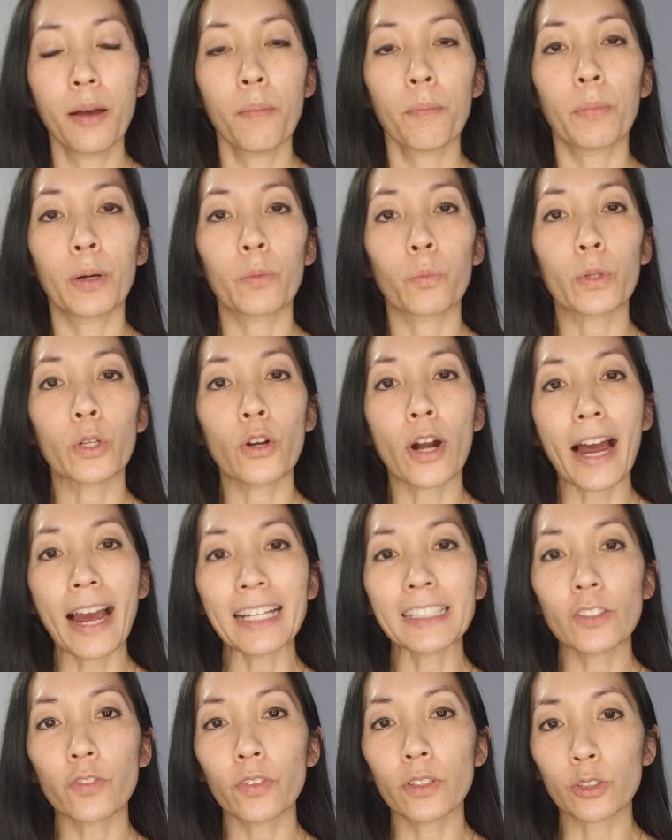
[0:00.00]
But when your
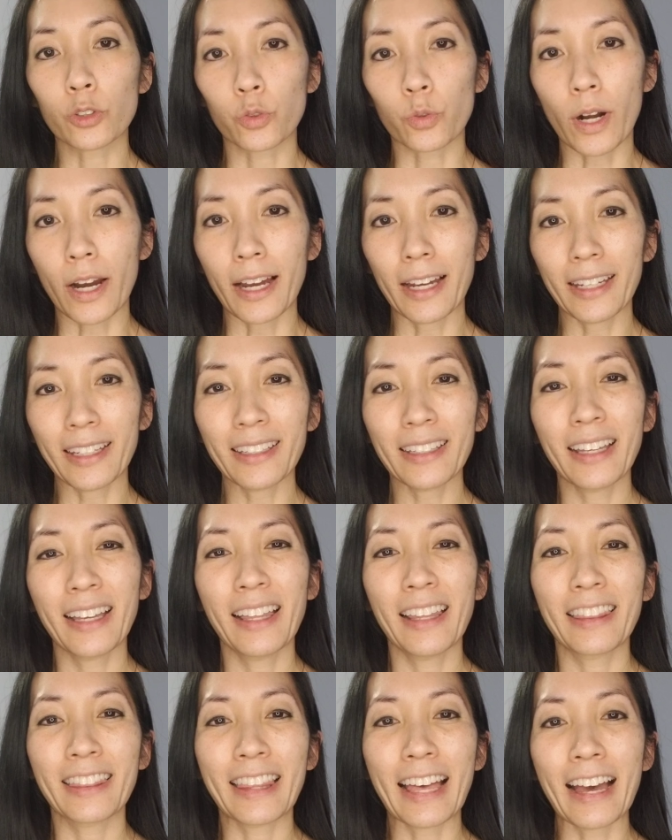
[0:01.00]
eyes feel dry,
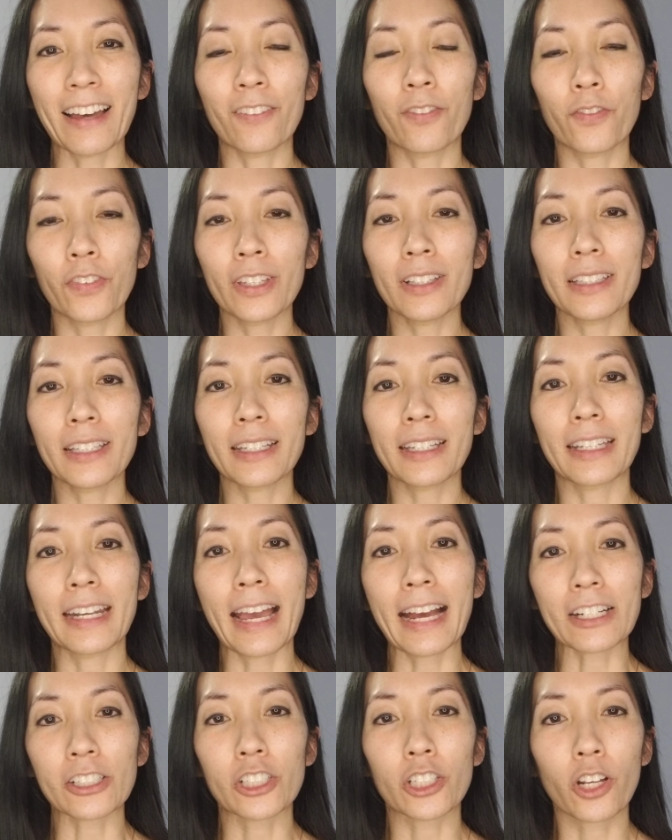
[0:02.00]
that feeling can
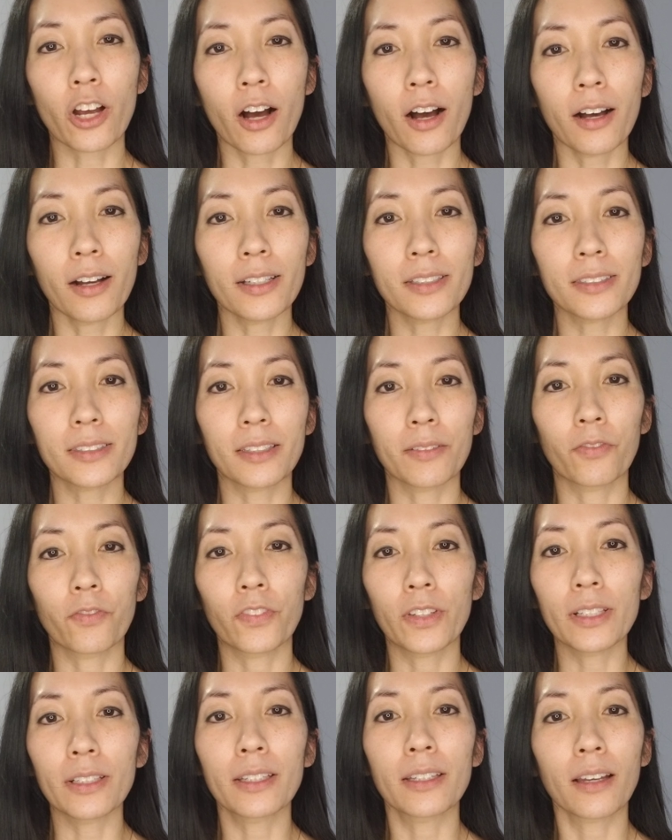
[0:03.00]
actually cause the
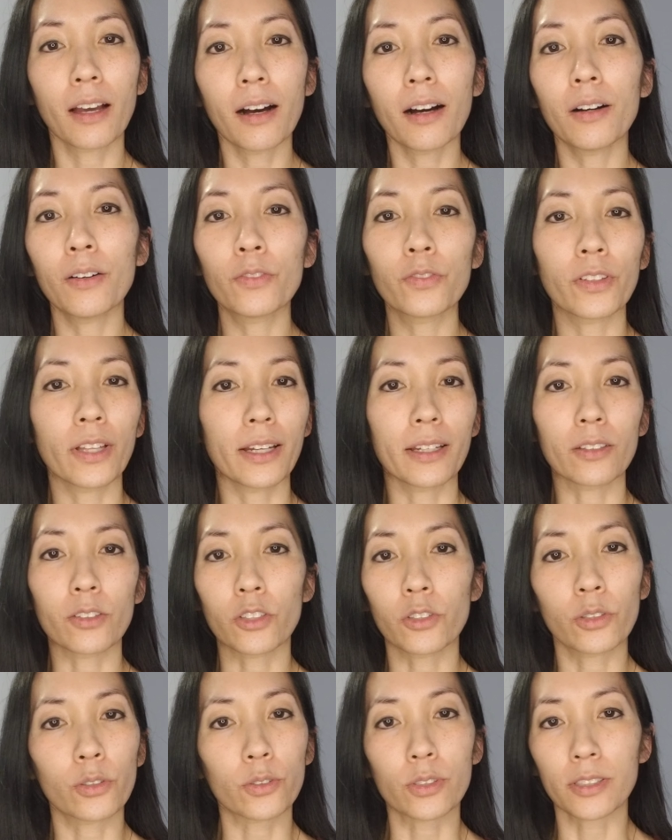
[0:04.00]
feeling of like
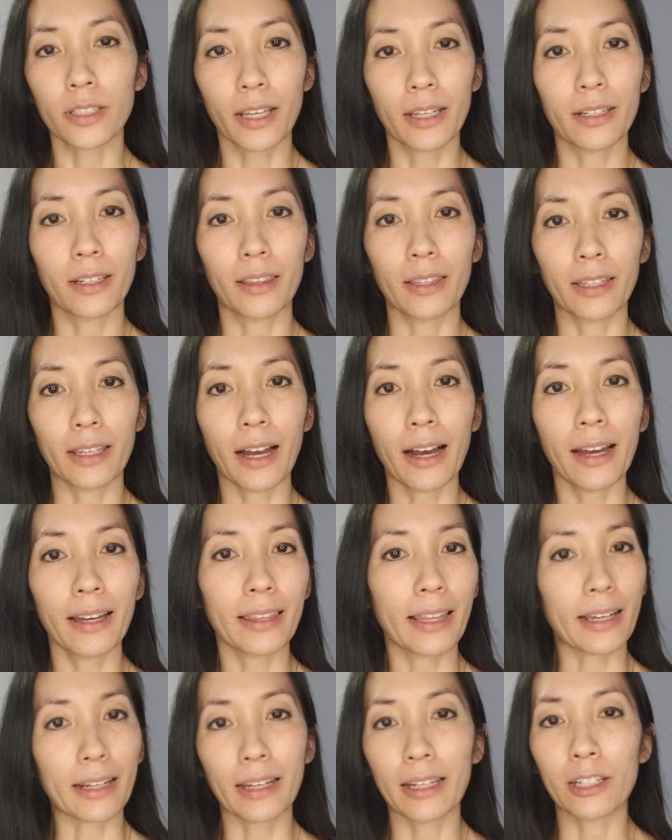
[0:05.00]
dirt or sand in the eye,
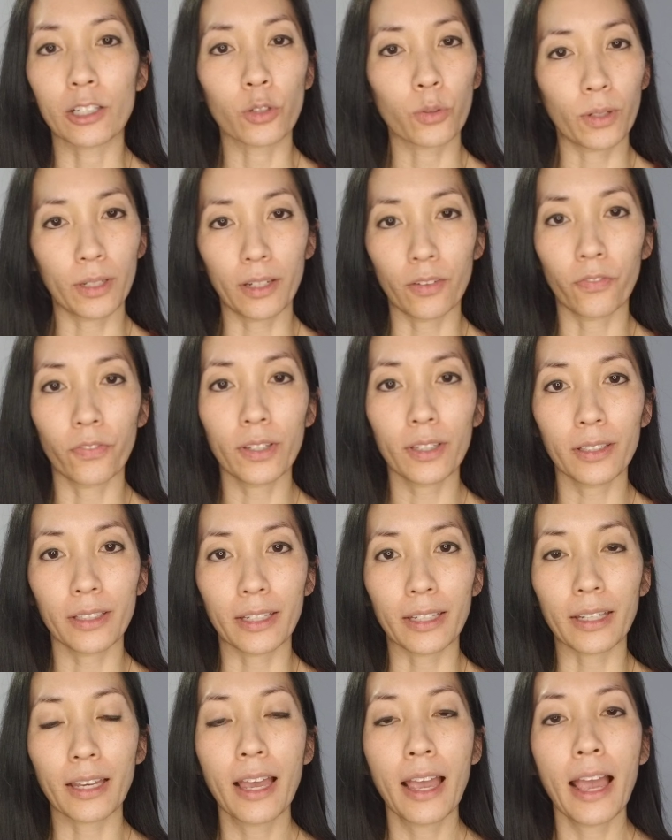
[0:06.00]
that kind of gritty
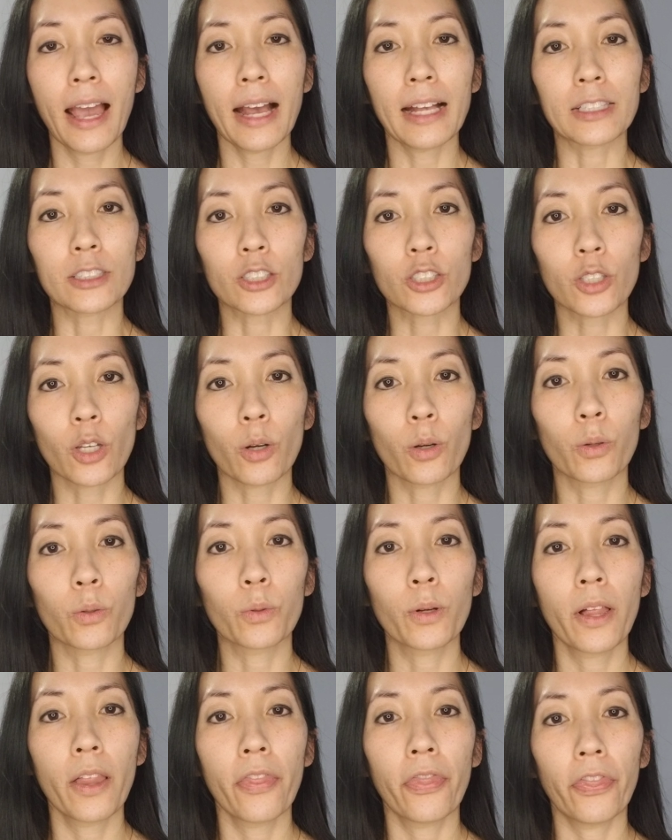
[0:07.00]
feeling. And
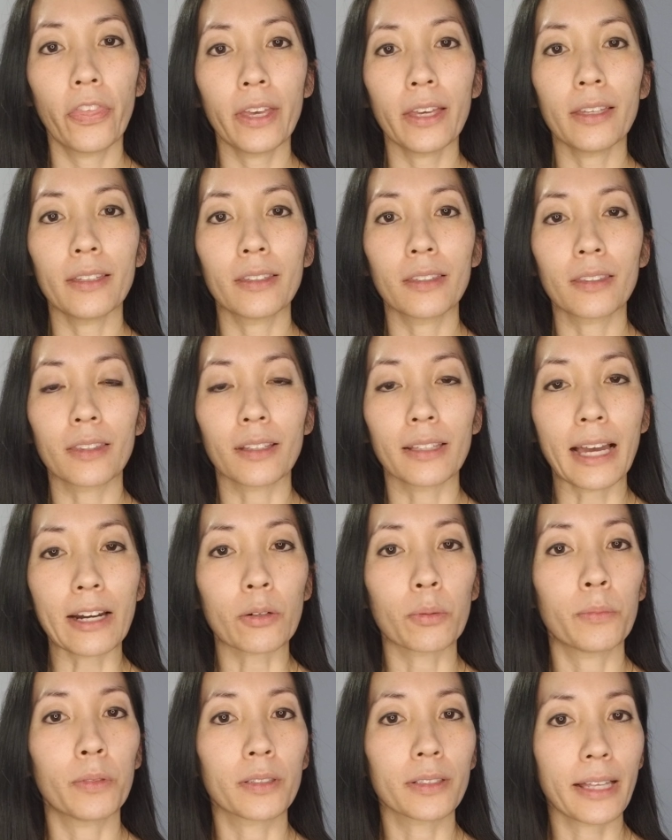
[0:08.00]
so then the
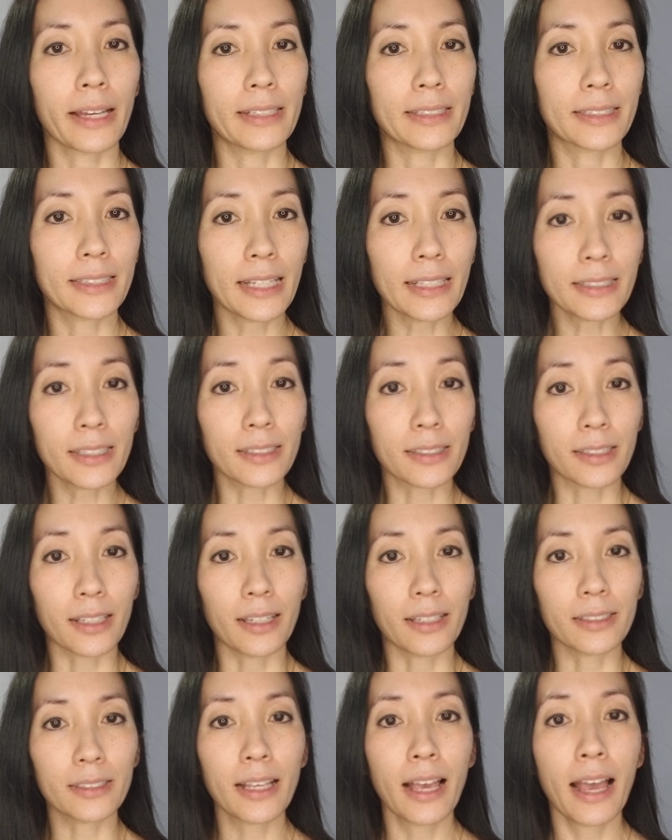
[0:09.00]
lacrimal gland senses
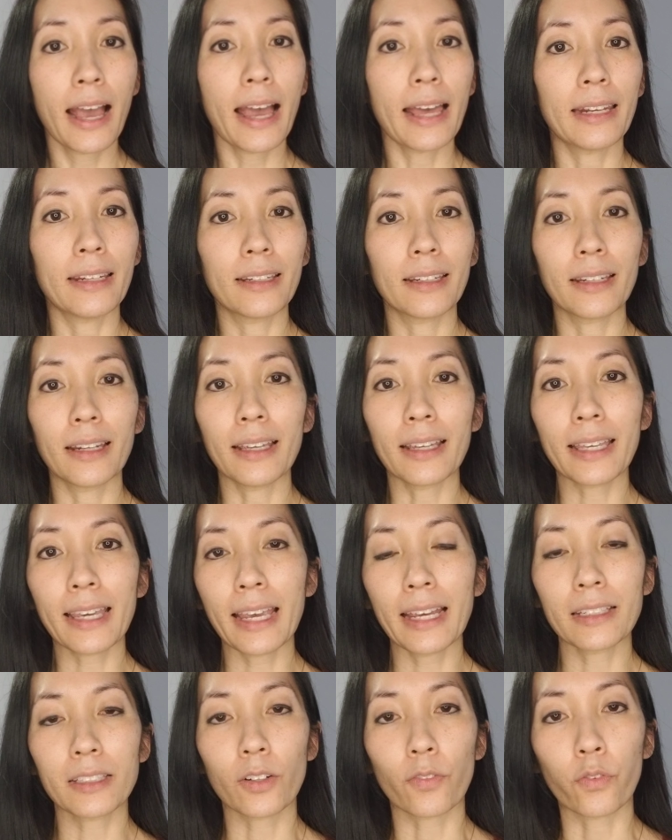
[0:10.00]
this, and it
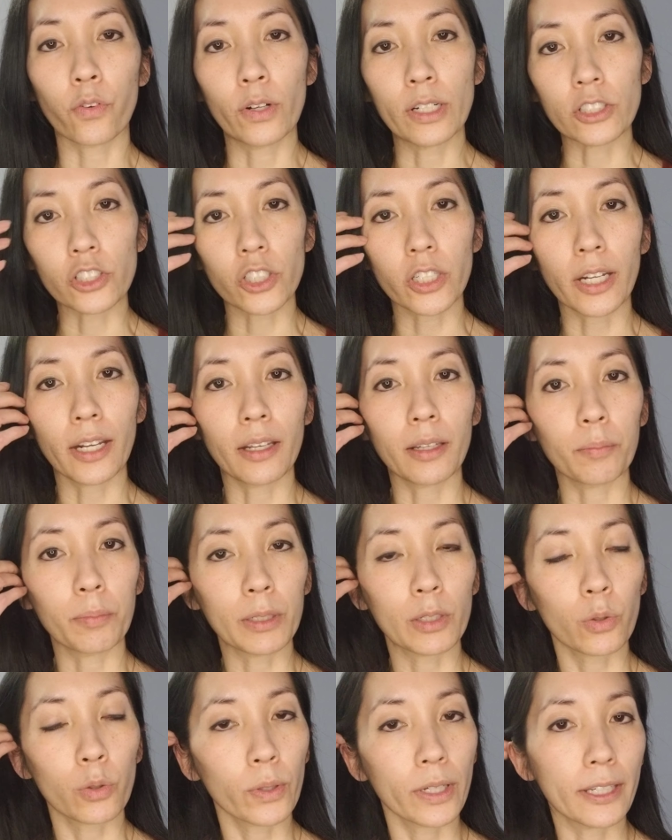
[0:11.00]
can't differentiate
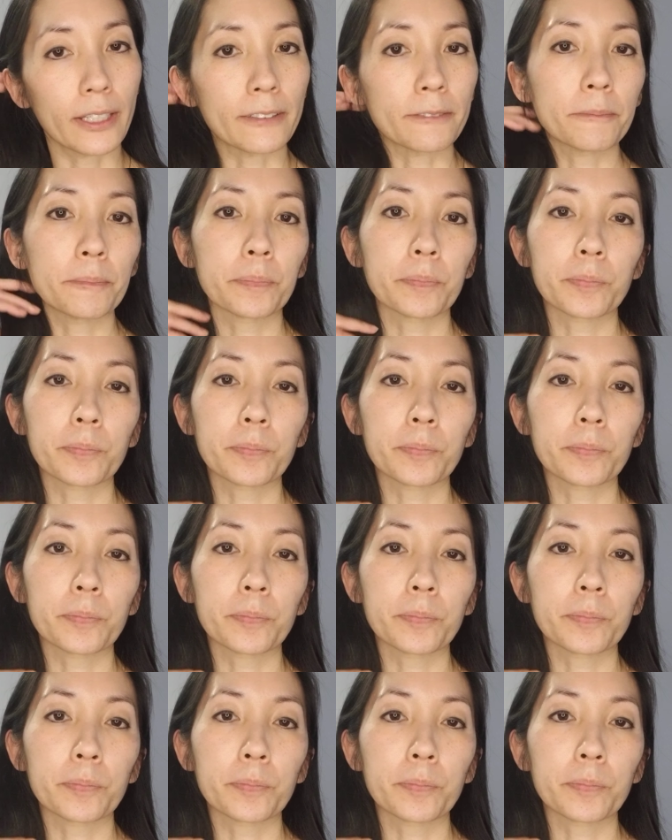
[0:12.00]
between